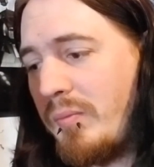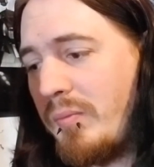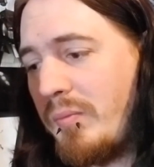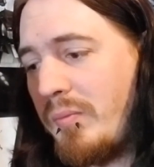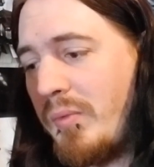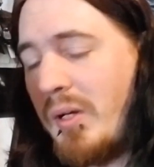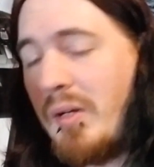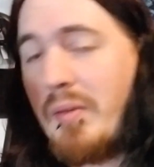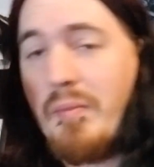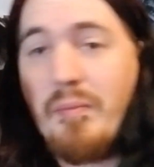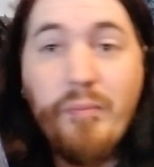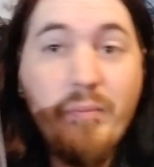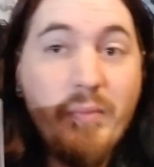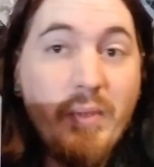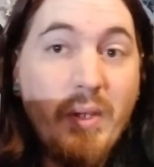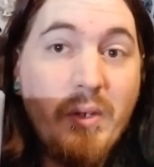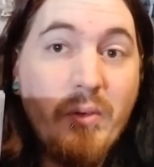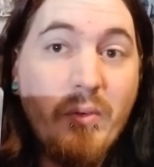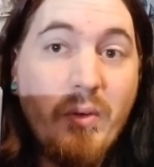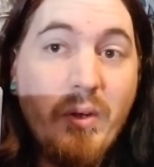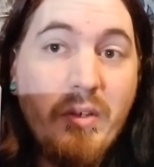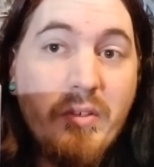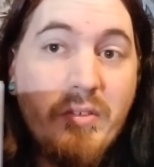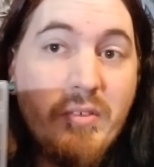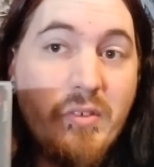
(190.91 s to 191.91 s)
But
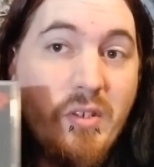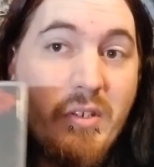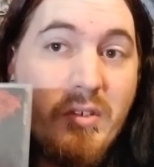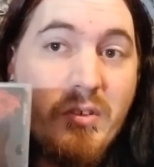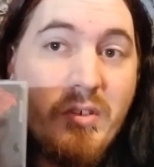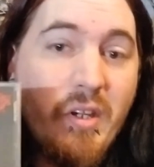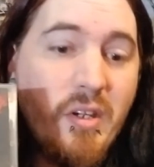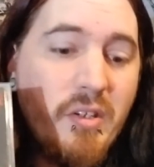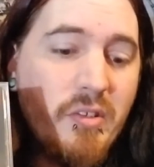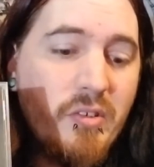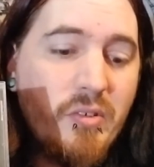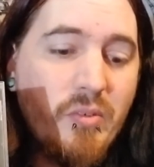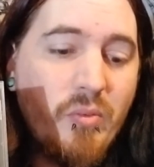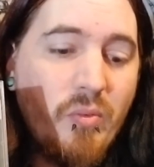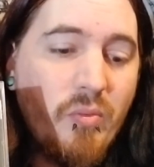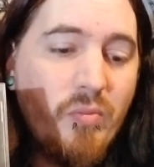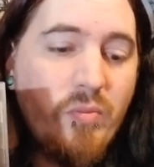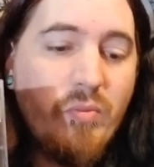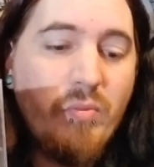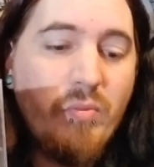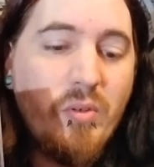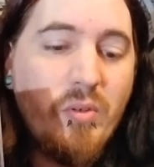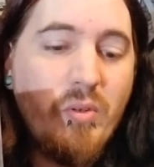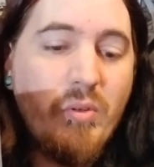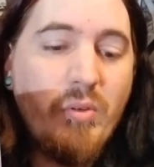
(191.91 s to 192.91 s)
anyways, these guys are
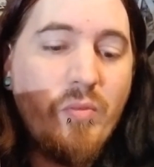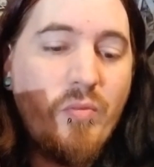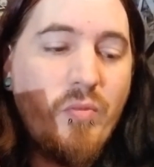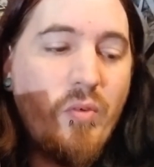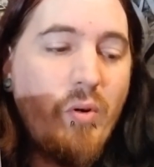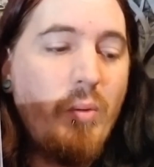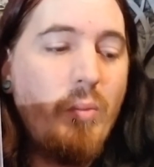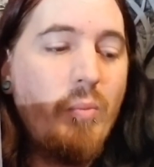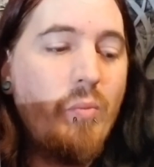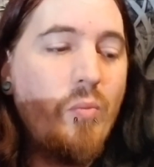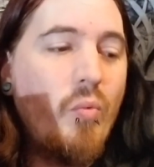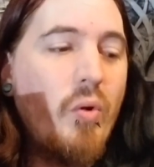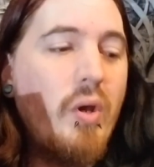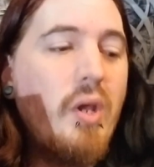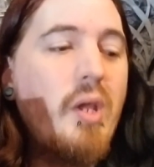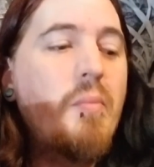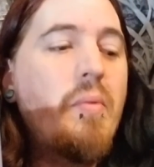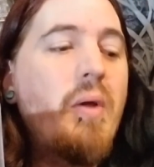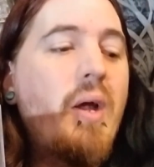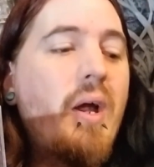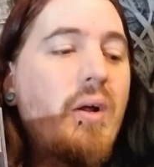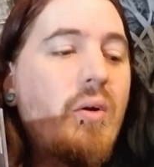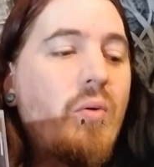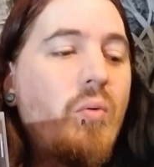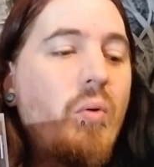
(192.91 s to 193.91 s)
from way
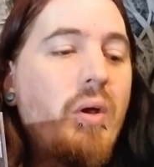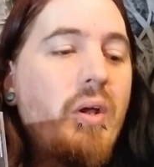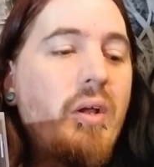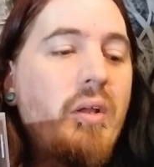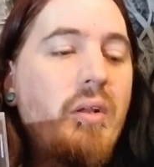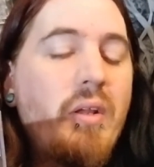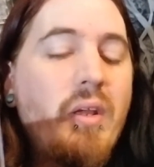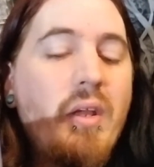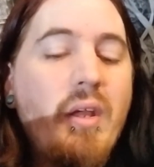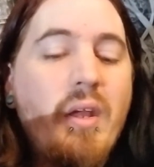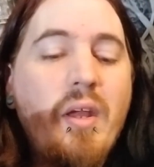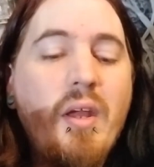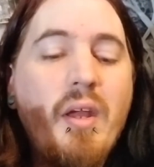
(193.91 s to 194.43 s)
back when,